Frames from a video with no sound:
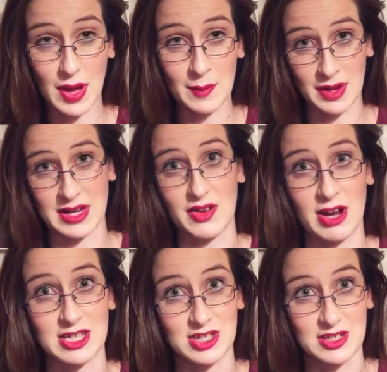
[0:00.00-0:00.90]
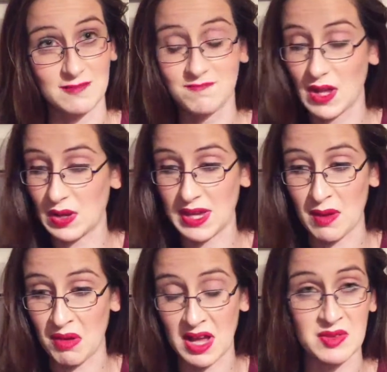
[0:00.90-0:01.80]
Hermione Granger. I don't
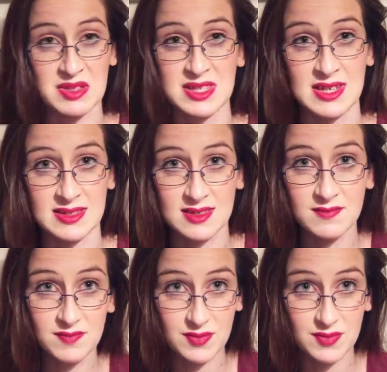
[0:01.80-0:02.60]
care what anyone says.